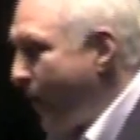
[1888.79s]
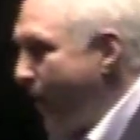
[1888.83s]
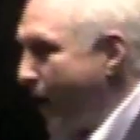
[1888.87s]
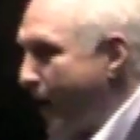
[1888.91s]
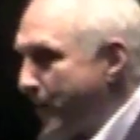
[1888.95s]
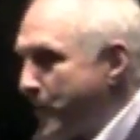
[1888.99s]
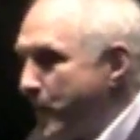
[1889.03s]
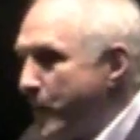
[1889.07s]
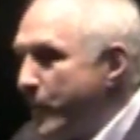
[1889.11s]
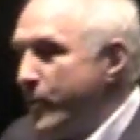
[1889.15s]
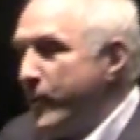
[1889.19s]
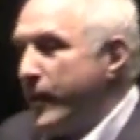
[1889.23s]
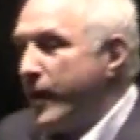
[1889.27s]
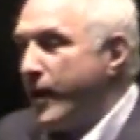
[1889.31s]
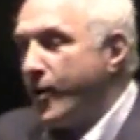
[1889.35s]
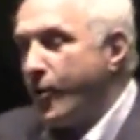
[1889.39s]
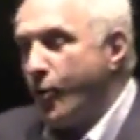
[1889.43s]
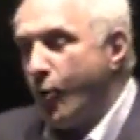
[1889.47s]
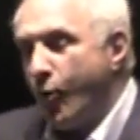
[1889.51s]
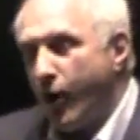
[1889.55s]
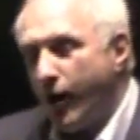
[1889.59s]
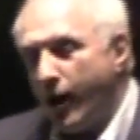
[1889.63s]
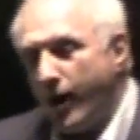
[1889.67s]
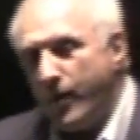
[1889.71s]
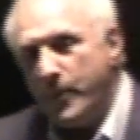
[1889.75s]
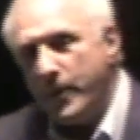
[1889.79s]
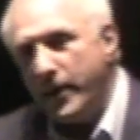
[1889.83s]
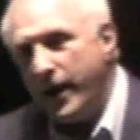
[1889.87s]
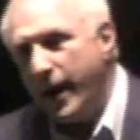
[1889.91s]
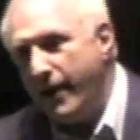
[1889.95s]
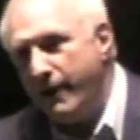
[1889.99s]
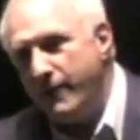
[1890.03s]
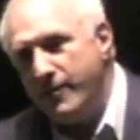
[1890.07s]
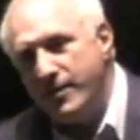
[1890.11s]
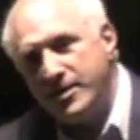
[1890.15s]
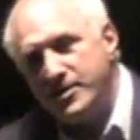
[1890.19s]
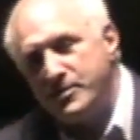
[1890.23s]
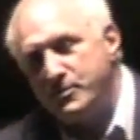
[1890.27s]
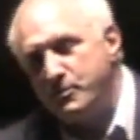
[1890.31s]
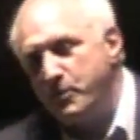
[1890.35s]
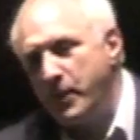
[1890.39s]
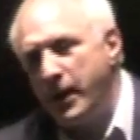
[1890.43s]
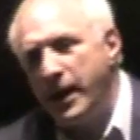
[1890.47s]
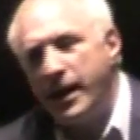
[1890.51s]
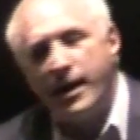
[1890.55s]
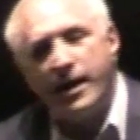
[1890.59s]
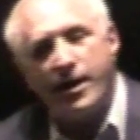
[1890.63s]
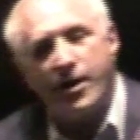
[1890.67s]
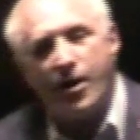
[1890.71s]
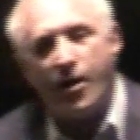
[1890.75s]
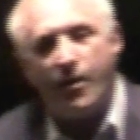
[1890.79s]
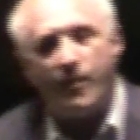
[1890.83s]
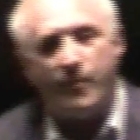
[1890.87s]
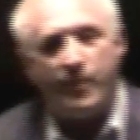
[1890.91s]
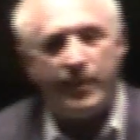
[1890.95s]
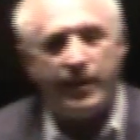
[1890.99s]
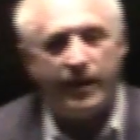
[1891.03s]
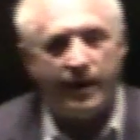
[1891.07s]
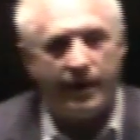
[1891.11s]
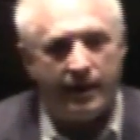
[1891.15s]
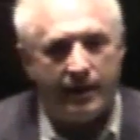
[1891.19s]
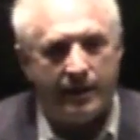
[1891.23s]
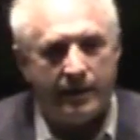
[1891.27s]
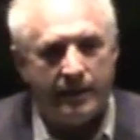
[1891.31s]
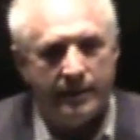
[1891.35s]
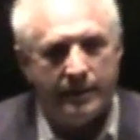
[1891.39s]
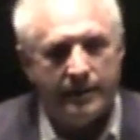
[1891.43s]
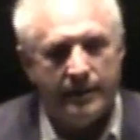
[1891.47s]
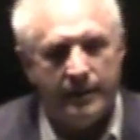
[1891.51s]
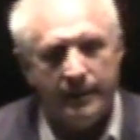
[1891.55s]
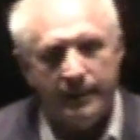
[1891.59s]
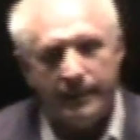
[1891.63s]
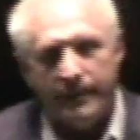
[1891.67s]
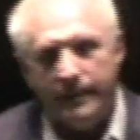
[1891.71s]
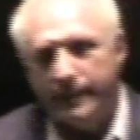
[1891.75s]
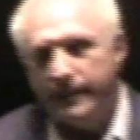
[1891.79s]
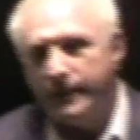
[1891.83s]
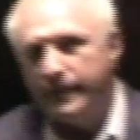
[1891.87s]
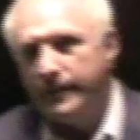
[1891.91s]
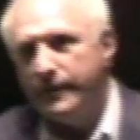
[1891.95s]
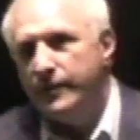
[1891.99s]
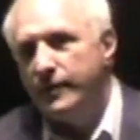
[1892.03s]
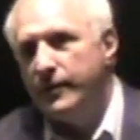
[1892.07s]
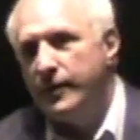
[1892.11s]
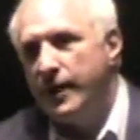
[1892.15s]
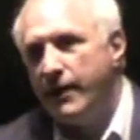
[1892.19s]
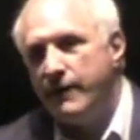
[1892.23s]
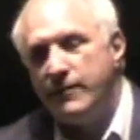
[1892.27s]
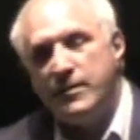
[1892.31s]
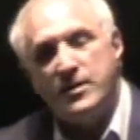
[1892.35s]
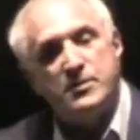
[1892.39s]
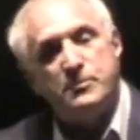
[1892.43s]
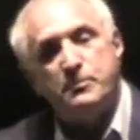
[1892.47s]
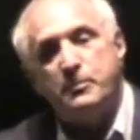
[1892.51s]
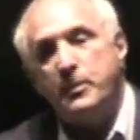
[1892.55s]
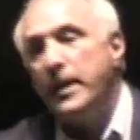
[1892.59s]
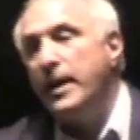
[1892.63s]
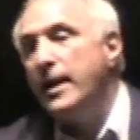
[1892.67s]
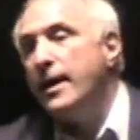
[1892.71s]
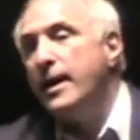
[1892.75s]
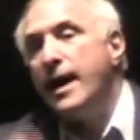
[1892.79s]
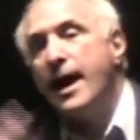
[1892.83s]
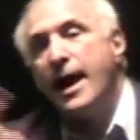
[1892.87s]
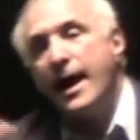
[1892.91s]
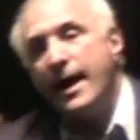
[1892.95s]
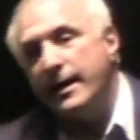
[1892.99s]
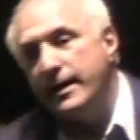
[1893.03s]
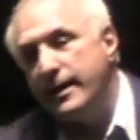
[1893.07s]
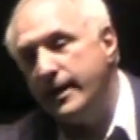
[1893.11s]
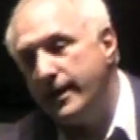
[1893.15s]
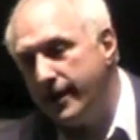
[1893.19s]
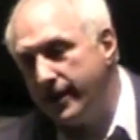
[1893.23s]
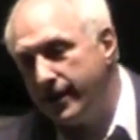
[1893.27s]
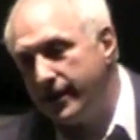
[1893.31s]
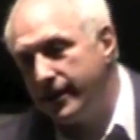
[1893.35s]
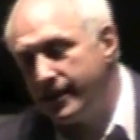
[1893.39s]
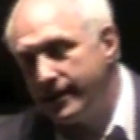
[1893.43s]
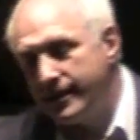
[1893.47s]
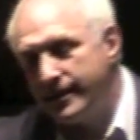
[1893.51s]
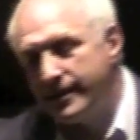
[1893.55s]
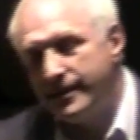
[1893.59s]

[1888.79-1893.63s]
A lot of people get caught up in having this big company, having this big idea,